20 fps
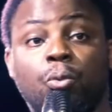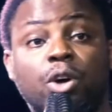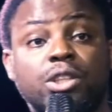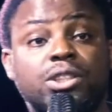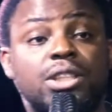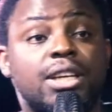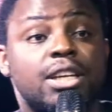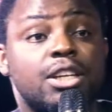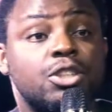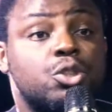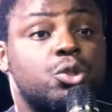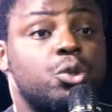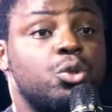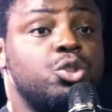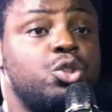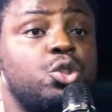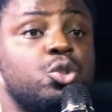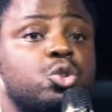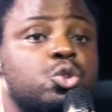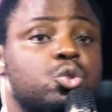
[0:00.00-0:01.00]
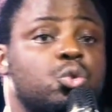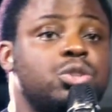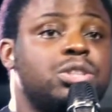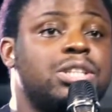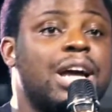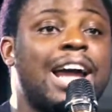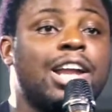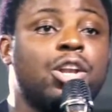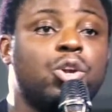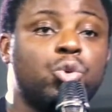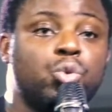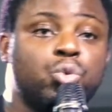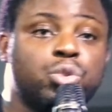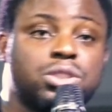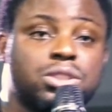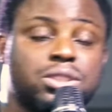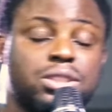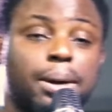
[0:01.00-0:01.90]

what he introduced to dilute